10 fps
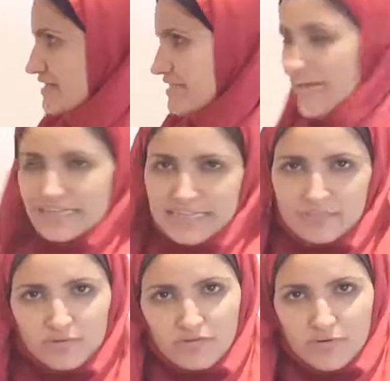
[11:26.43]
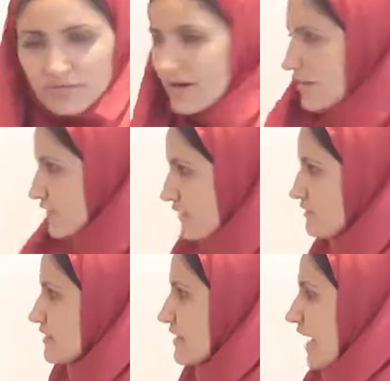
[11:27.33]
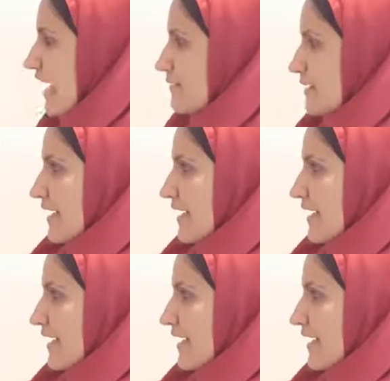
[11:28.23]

is an example of a body paragraph, a